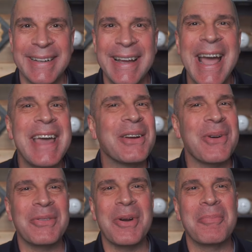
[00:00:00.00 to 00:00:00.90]
Hey there,
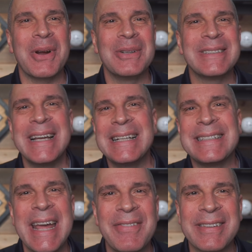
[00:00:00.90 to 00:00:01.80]
restaurant pros. It's
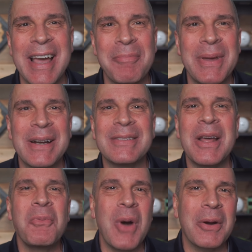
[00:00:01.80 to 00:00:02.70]
David Scott Peters,
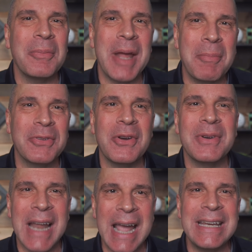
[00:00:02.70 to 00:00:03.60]
and welcome to episode
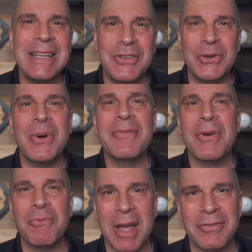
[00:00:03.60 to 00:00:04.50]
92 of the
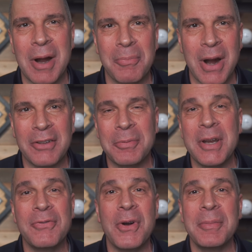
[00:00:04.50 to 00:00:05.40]
Restaurant
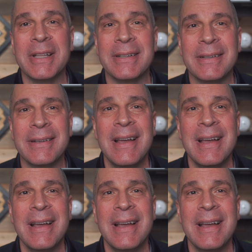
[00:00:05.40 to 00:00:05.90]
Prosperity Formula.